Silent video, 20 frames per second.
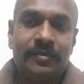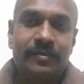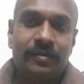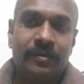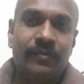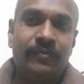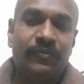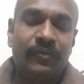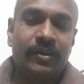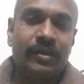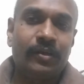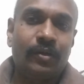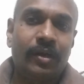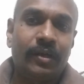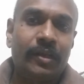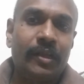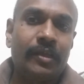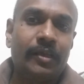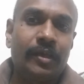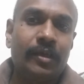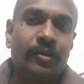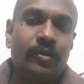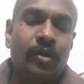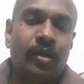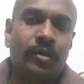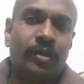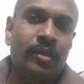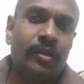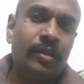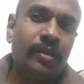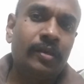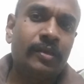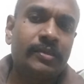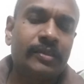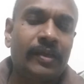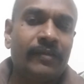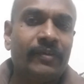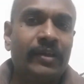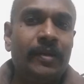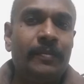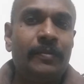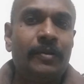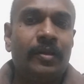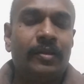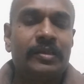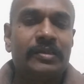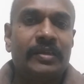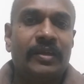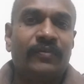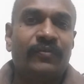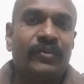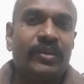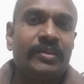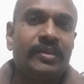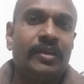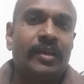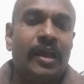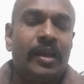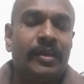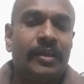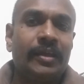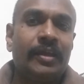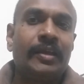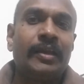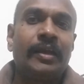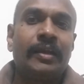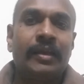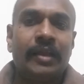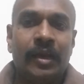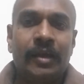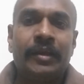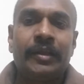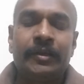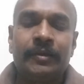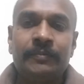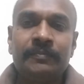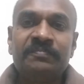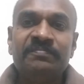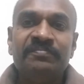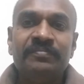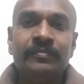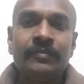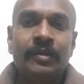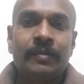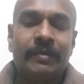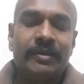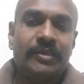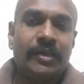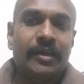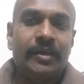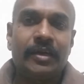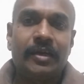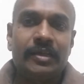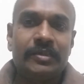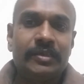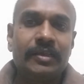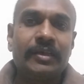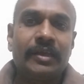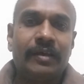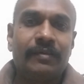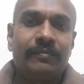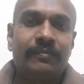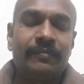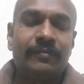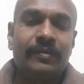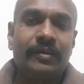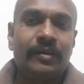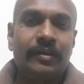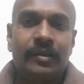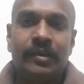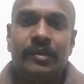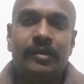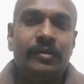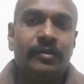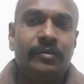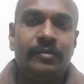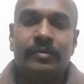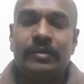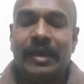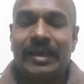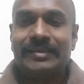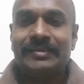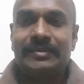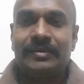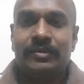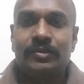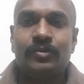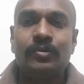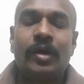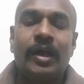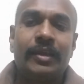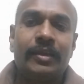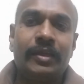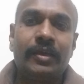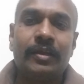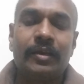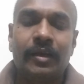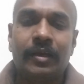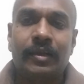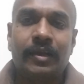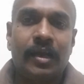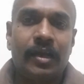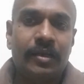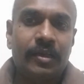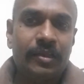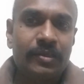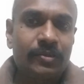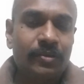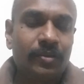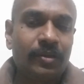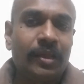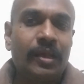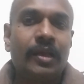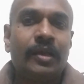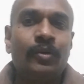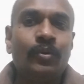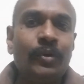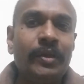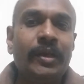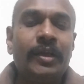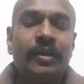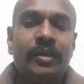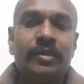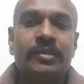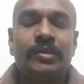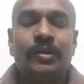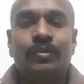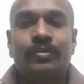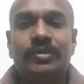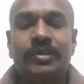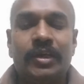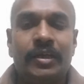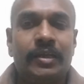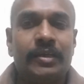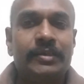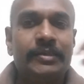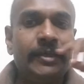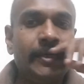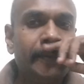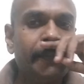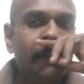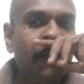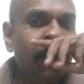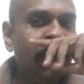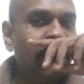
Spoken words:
If you are taking talk, it's available on the surface in Arctic and Antarctic, but China doesn't have any access to Arctic and Antarctic, so they are doing it in South China Sea.